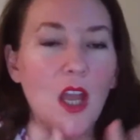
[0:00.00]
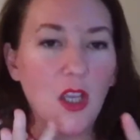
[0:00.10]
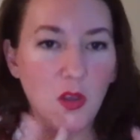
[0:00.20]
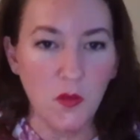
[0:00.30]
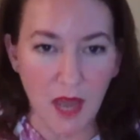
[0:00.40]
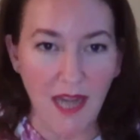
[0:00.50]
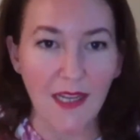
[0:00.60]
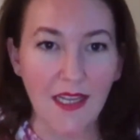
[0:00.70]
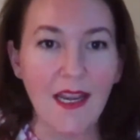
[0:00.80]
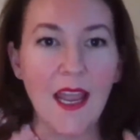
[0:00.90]

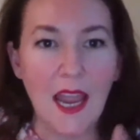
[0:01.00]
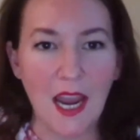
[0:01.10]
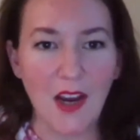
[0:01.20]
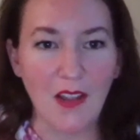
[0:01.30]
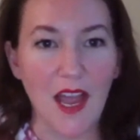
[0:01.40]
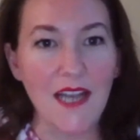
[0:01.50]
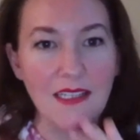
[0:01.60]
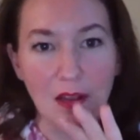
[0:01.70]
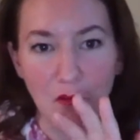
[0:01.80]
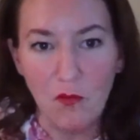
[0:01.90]
United Airlines
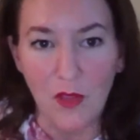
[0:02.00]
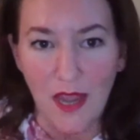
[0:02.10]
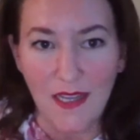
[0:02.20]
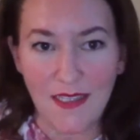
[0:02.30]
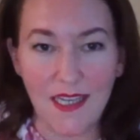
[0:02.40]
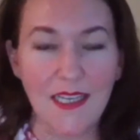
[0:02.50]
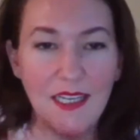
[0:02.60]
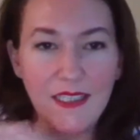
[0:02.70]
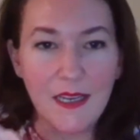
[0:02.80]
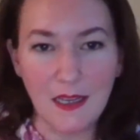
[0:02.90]
flight
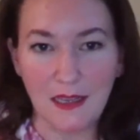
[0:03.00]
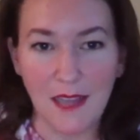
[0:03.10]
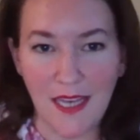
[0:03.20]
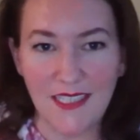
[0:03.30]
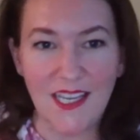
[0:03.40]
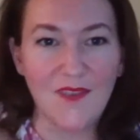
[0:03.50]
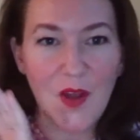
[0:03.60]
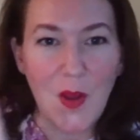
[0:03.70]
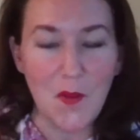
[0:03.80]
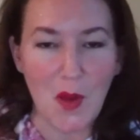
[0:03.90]
attendant collective
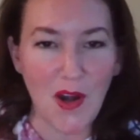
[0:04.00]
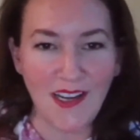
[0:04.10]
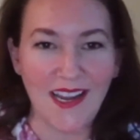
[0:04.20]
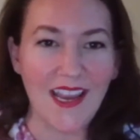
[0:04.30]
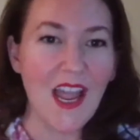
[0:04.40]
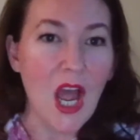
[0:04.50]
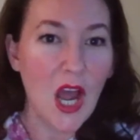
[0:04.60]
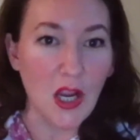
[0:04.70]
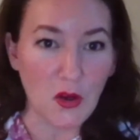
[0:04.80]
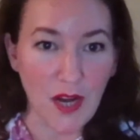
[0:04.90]
bargaining
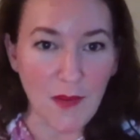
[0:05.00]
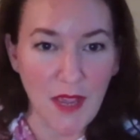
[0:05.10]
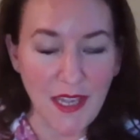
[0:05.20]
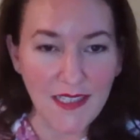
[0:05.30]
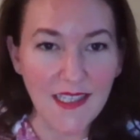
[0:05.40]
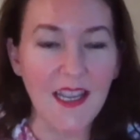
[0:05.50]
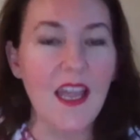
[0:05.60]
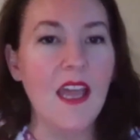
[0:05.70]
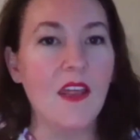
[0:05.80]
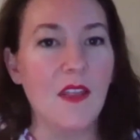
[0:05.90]
agreement,
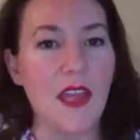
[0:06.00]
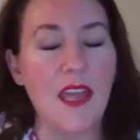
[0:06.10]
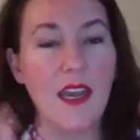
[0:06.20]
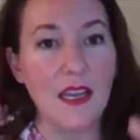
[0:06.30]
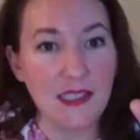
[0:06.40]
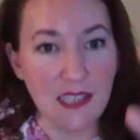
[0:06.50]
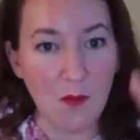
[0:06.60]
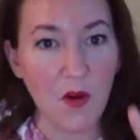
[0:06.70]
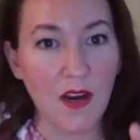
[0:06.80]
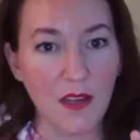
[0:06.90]
then
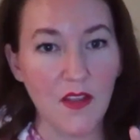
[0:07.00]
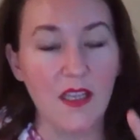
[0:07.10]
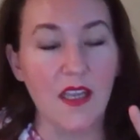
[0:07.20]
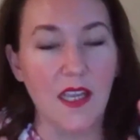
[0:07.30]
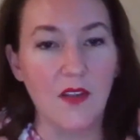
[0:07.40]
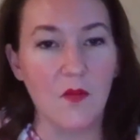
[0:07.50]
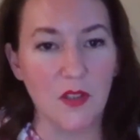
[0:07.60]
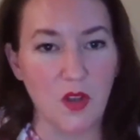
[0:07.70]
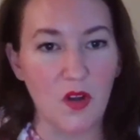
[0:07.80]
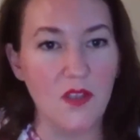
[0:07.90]
somewhere in the in the
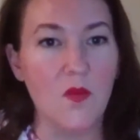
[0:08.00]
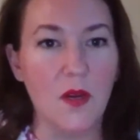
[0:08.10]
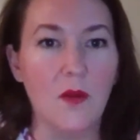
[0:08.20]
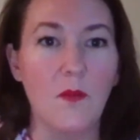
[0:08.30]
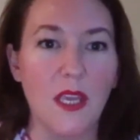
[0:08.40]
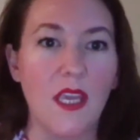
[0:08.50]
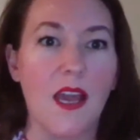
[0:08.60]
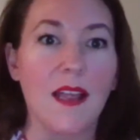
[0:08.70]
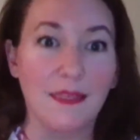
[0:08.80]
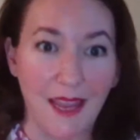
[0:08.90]
results will be
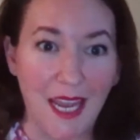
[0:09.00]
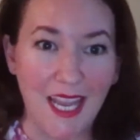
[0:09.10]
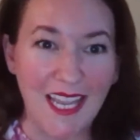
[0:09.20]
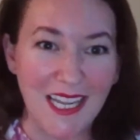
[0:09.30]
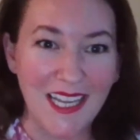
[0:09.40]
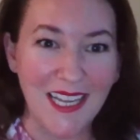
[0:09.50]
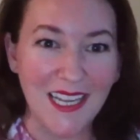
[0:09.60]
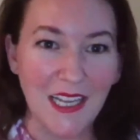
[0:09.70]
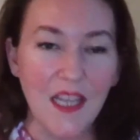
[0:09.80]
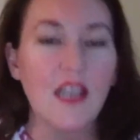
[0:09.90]
a link
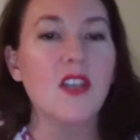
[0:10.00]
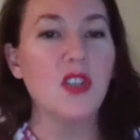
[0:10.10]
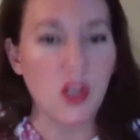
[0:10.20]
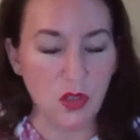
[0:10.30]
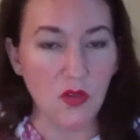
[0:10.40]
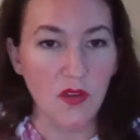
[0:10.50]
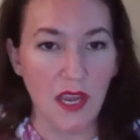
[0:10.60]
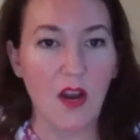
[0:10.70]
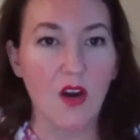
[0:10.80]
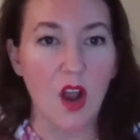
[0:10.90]
to
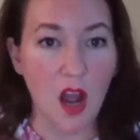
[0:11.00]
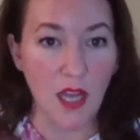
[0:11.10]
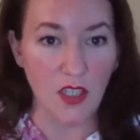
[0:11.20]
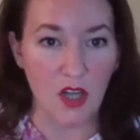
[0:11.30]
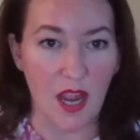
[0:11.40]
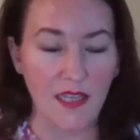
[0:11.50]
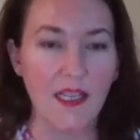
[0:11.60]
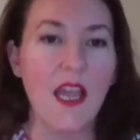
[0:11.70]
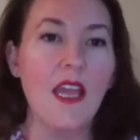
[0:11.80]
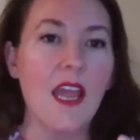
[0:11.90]
their contract
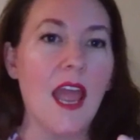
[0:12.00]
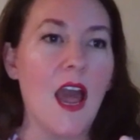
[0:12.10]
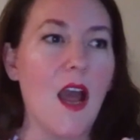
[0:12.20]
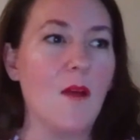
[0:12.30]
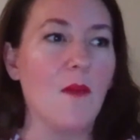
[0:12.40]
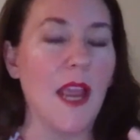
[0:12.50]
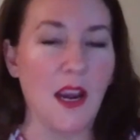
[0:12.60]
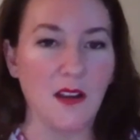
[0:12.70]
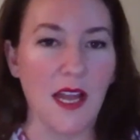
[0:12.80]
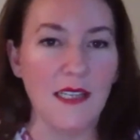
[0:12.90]
um,
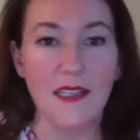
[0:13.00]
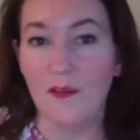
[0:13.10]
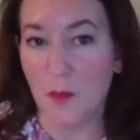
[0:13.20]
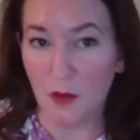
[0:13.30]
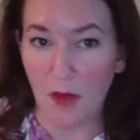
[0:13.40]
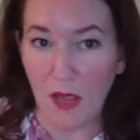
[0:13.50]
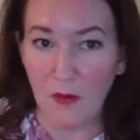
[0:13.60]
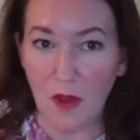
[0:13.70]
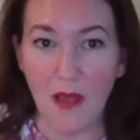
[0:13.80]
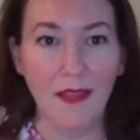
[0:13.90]
airlines that have been around a
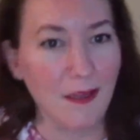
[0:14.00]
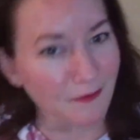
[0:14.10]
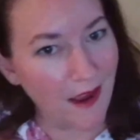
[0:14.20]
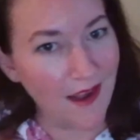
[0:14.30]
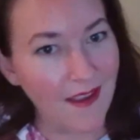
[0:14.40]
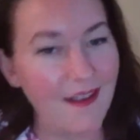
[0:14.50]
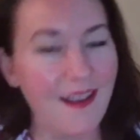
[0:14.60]
while, like United